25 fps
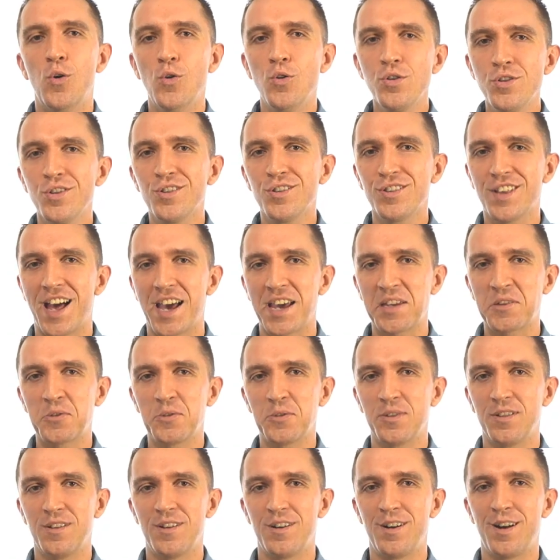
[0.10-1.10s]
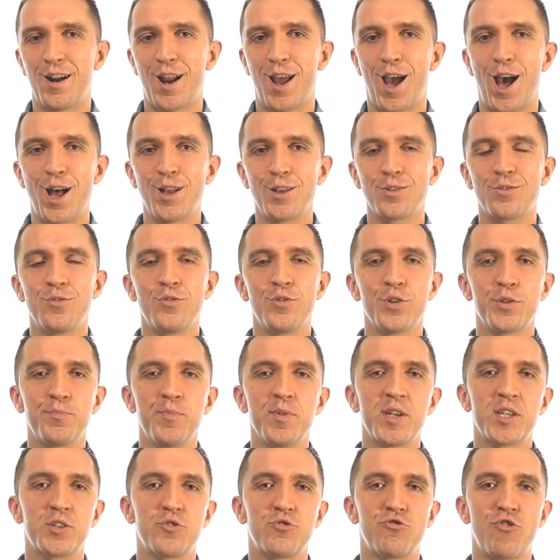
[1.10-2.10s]
Would you like to learn
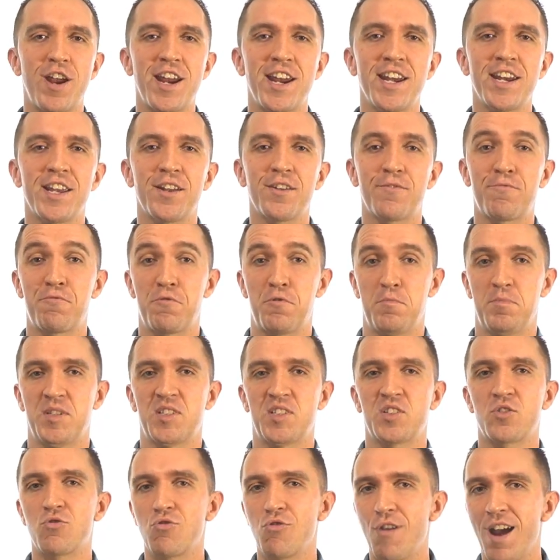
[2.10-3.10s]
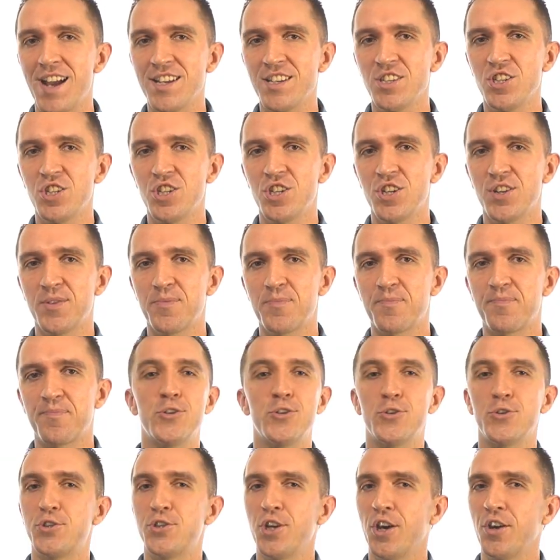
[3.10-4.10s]
algorithmic trading from scratch?
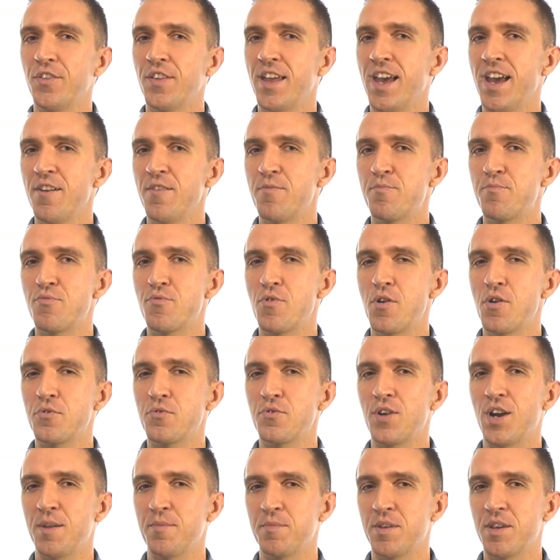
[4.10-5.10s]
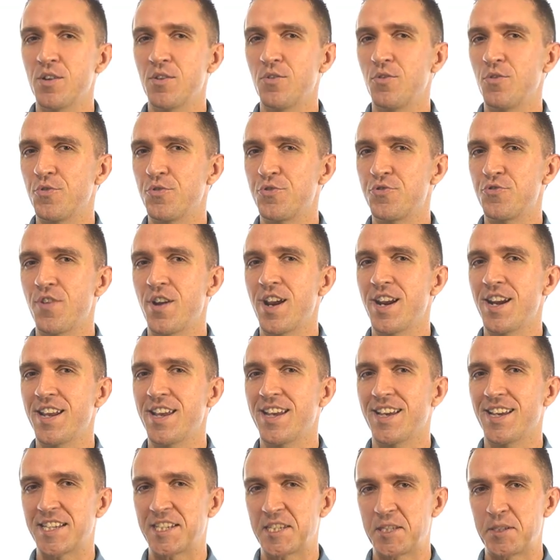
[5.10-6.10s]
You don't have programming or trading